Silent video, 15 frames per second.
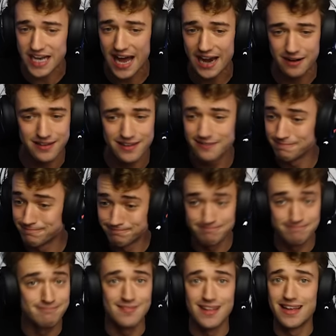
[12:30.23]
got it.
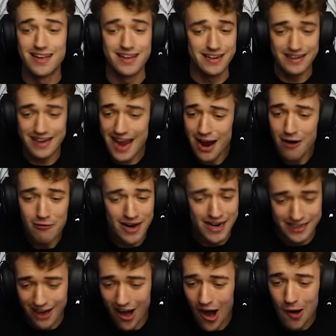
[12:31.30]
There
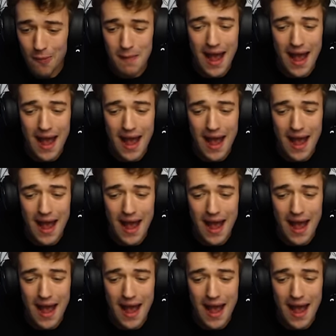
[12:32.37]
we go,